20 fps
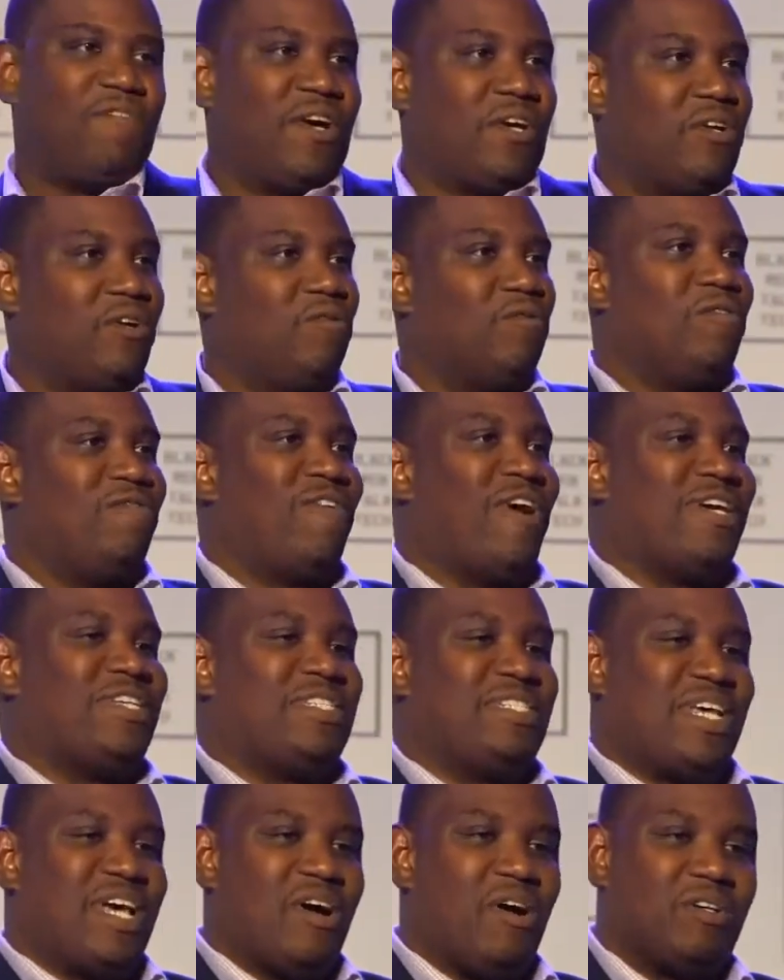funnel with our
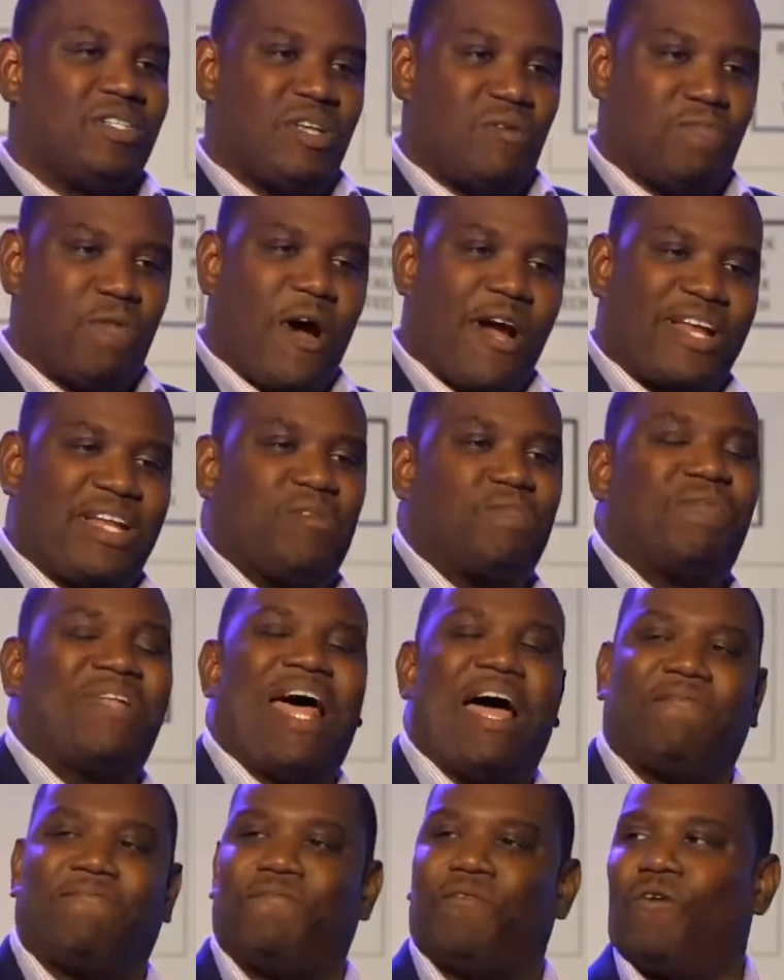sales and marketing
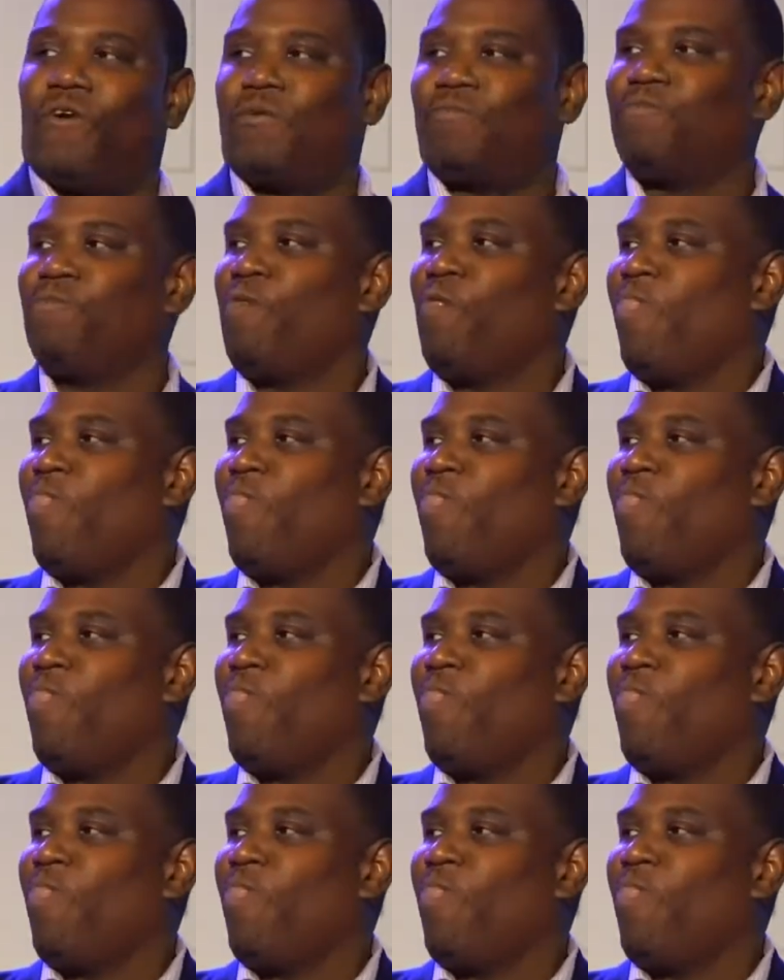platform.